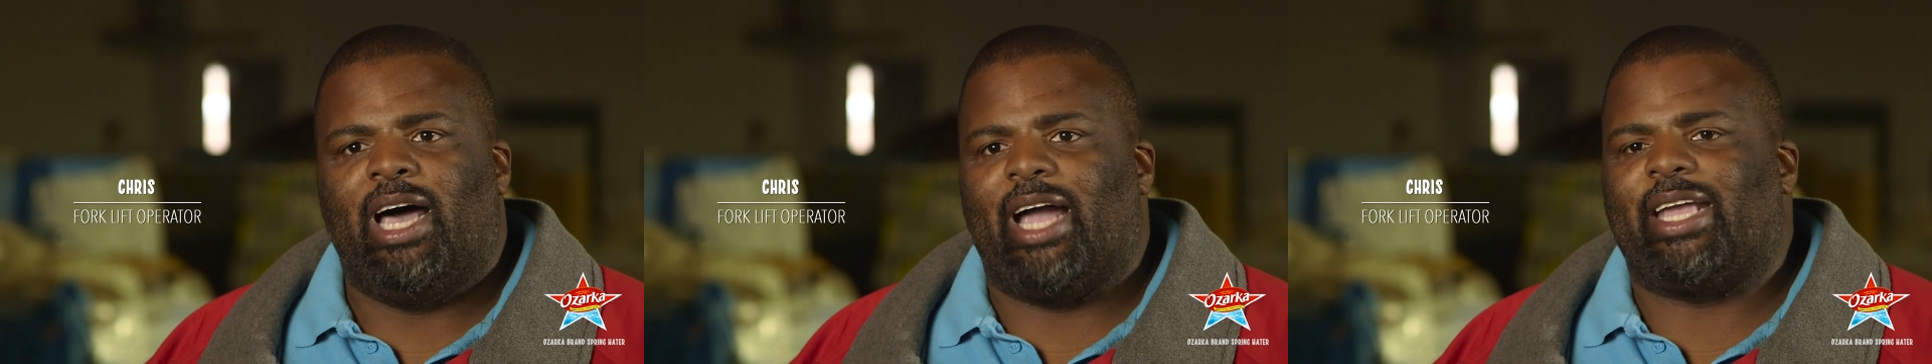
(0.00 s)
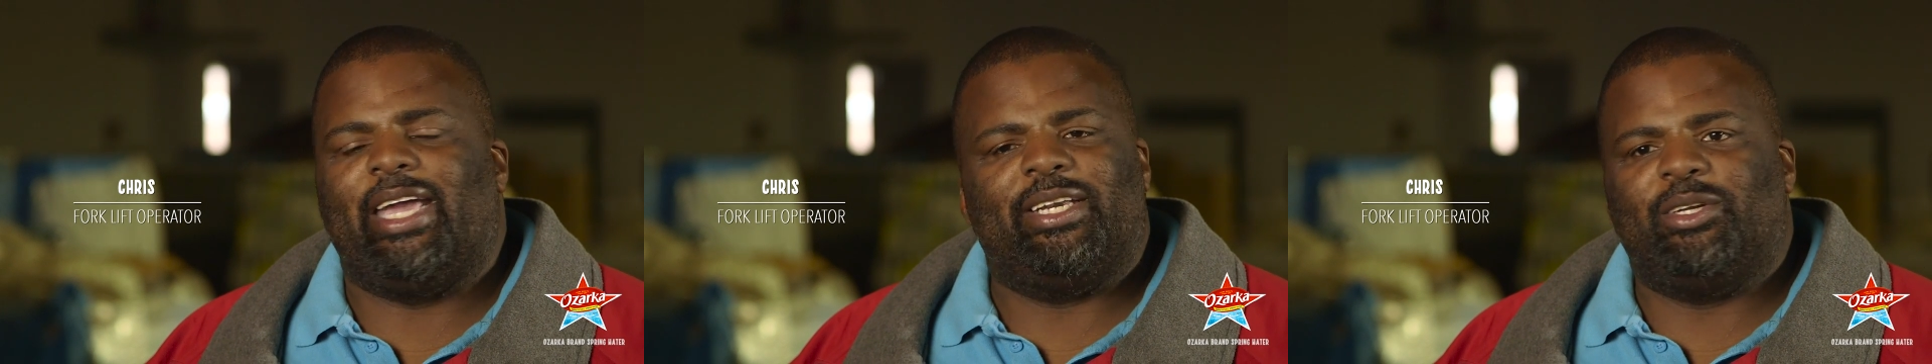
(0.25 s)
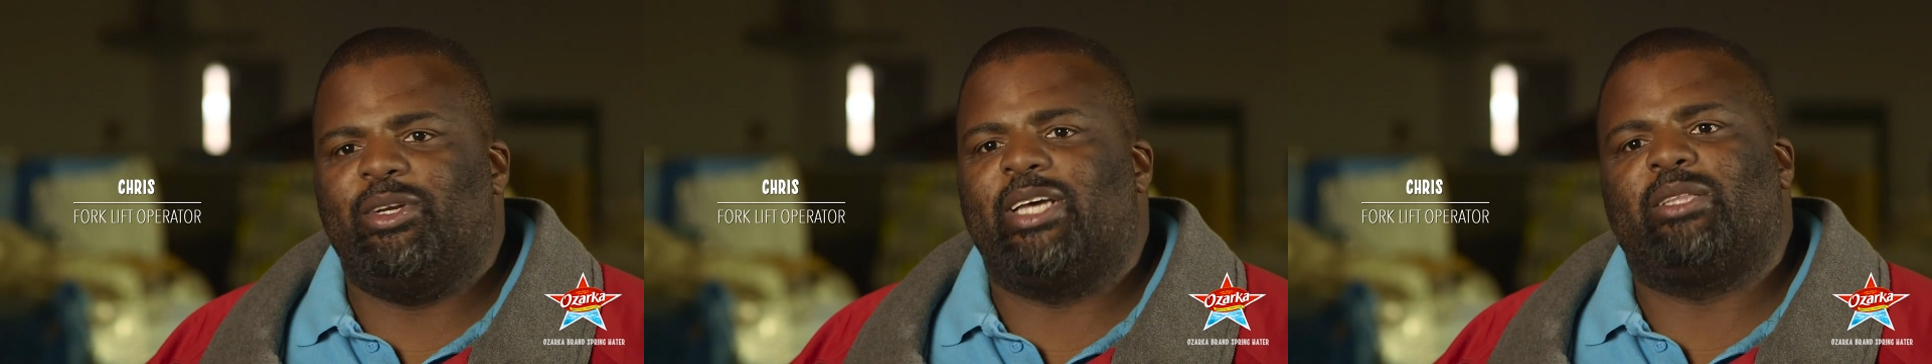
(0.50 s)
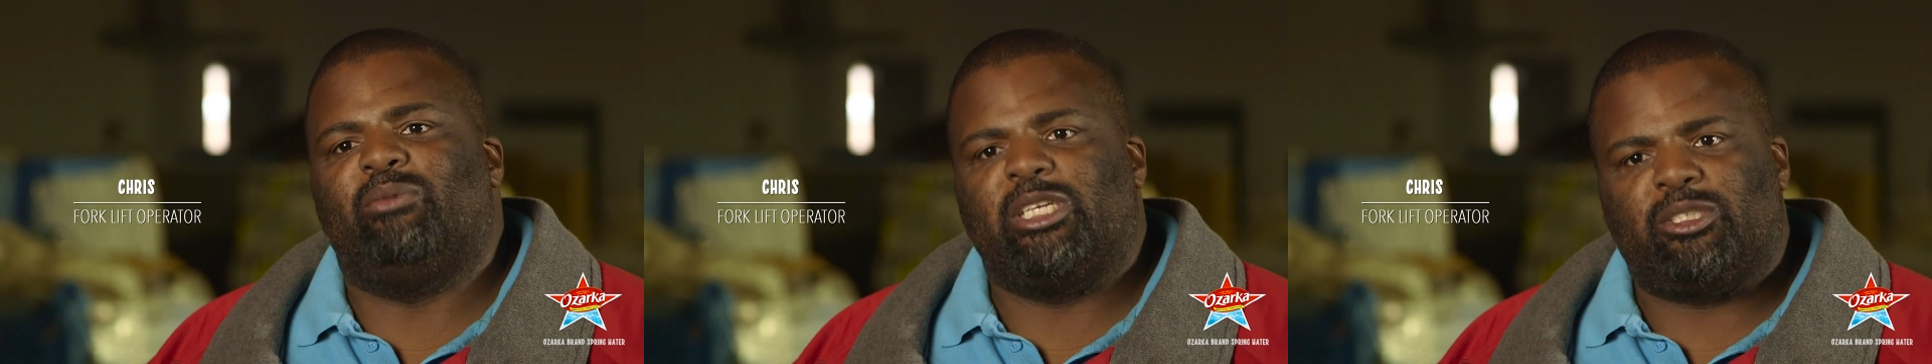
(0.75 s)
I can't do
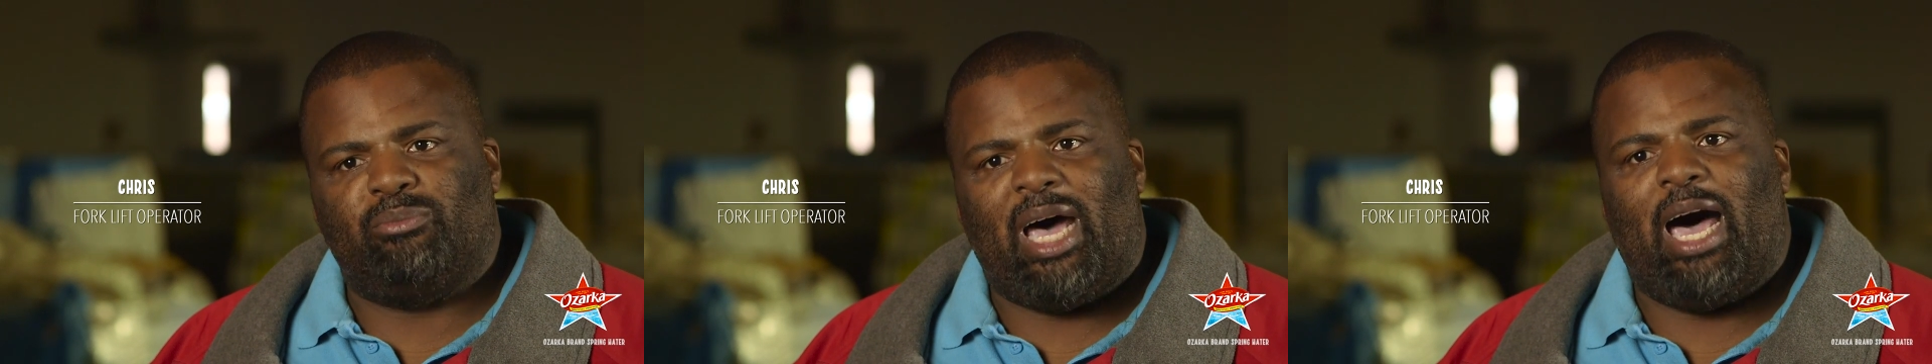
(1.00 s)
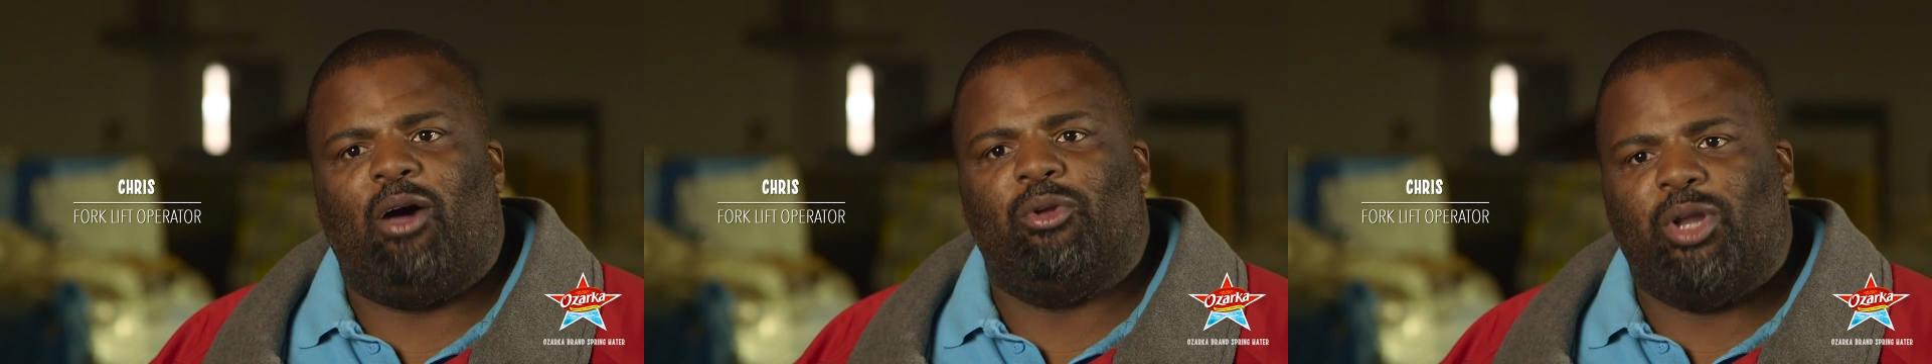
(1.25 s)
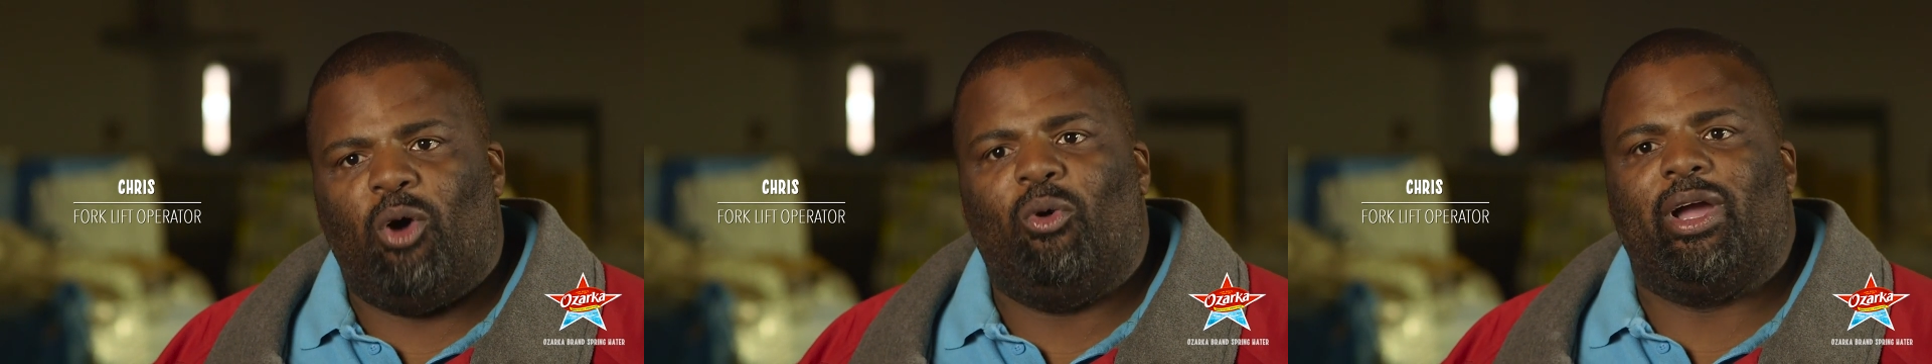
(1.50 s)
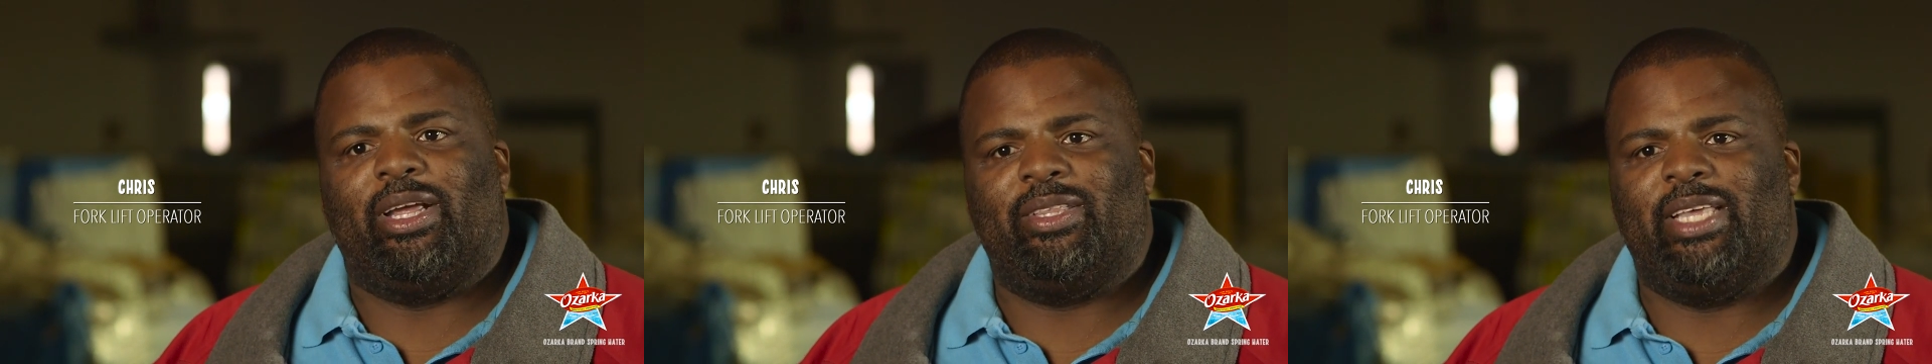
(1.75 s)
nothing but smile
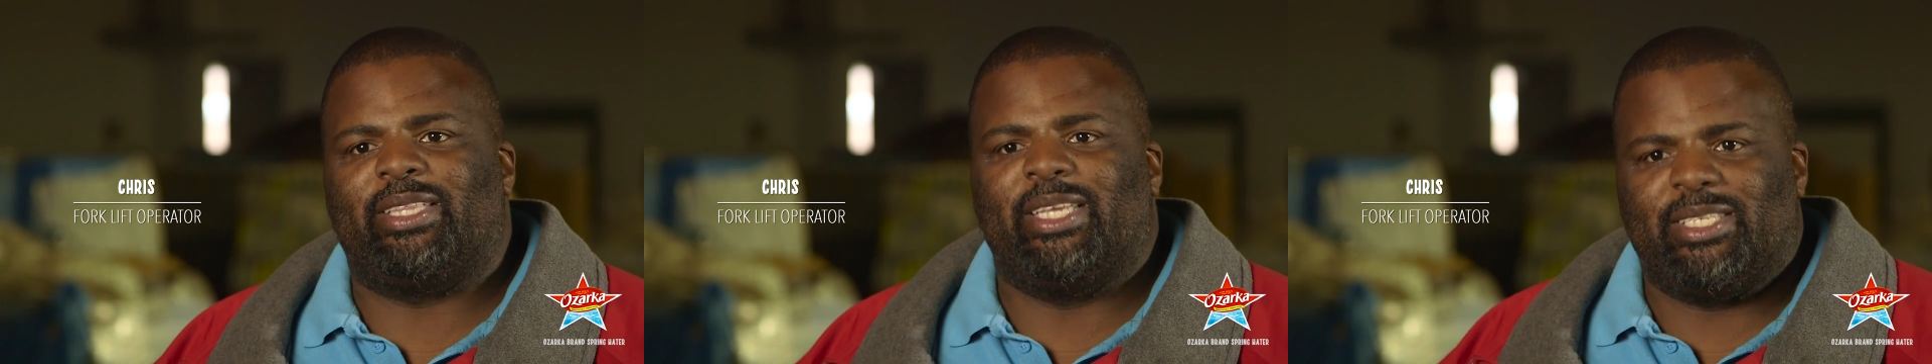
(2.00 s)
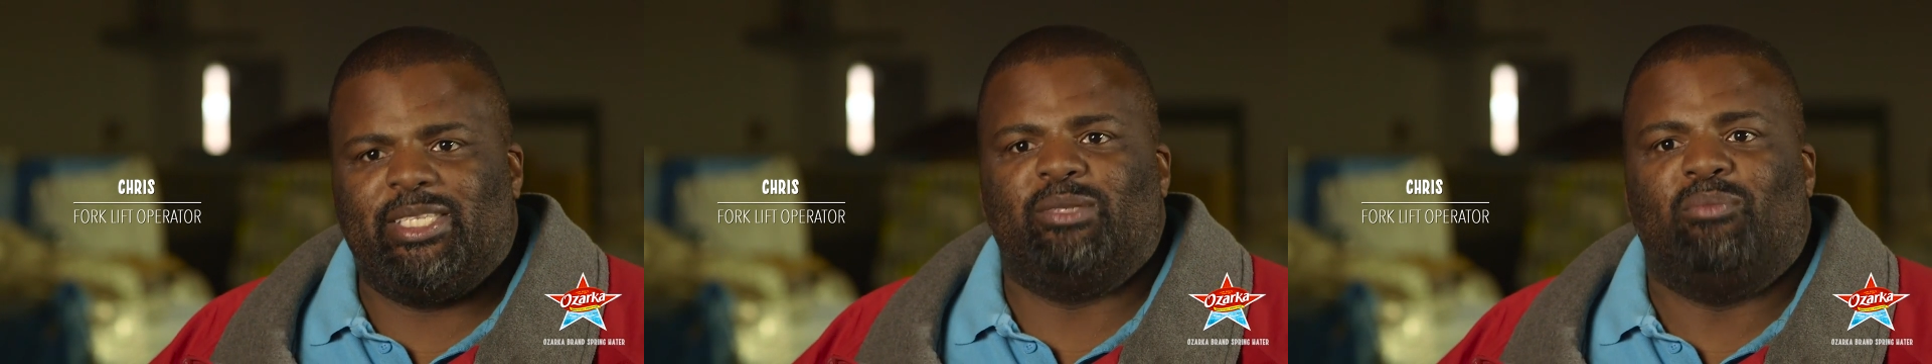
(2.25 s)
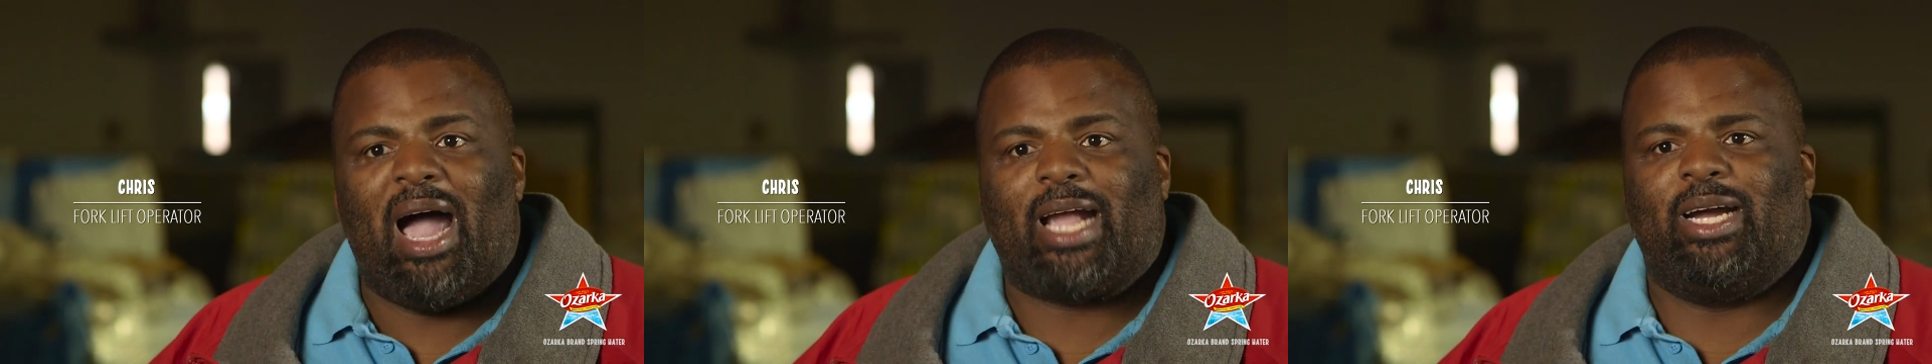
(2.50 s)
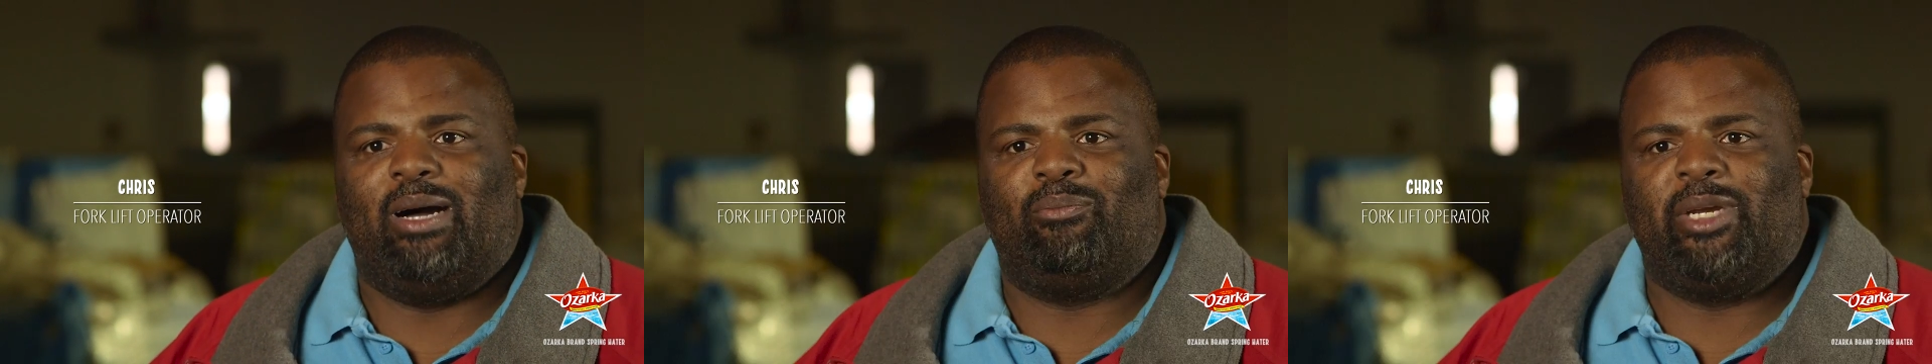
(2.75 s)
knowing that this is my
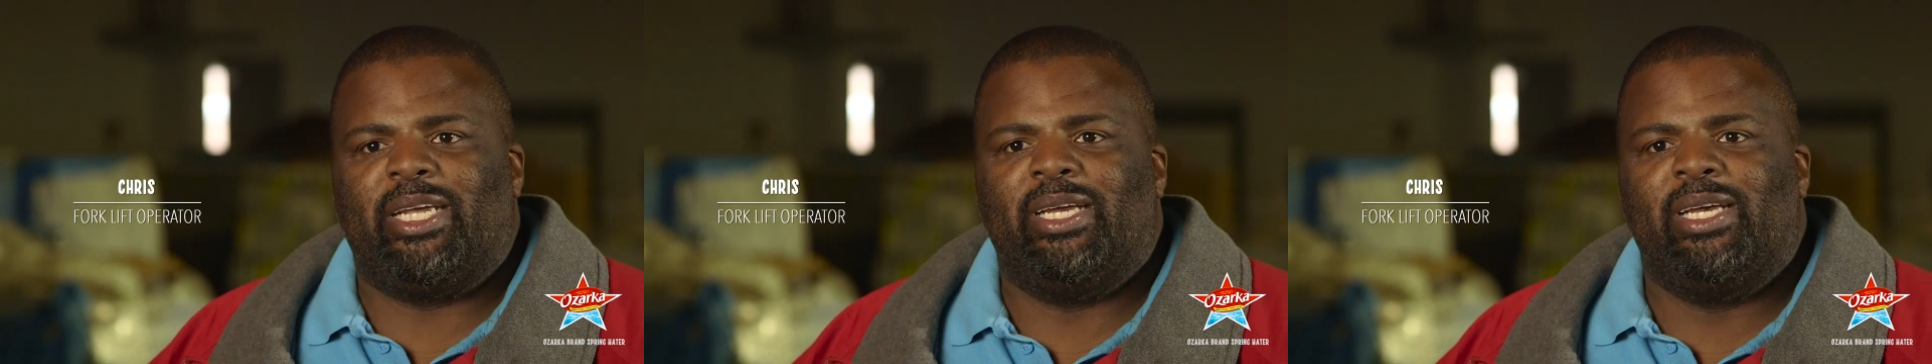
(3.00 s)
company.